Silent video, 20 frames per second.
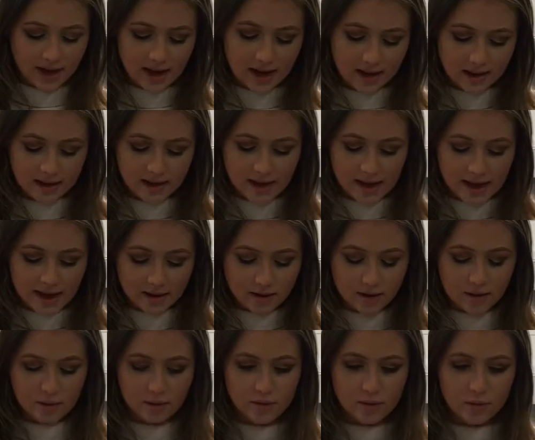And
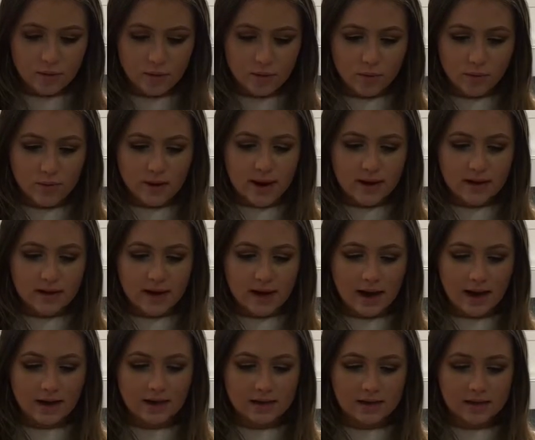then when
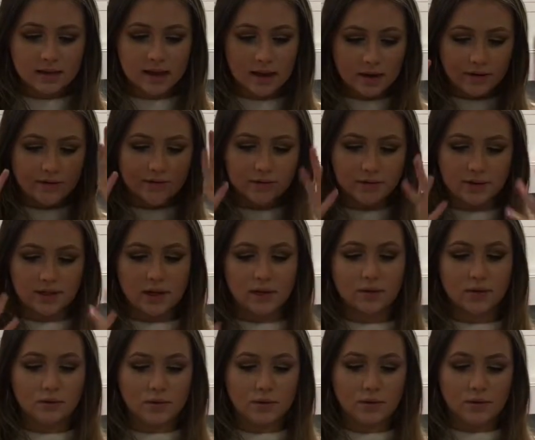Alice kind of falls down
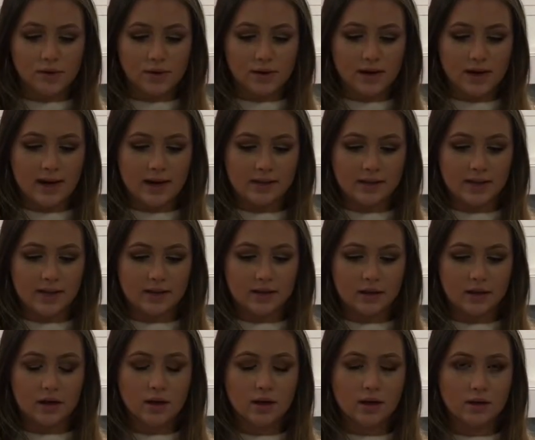the wall and has like
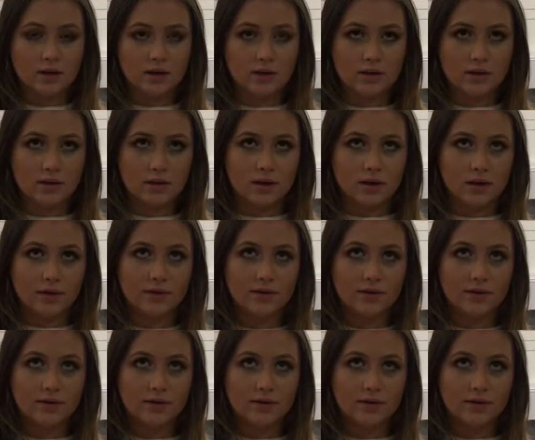the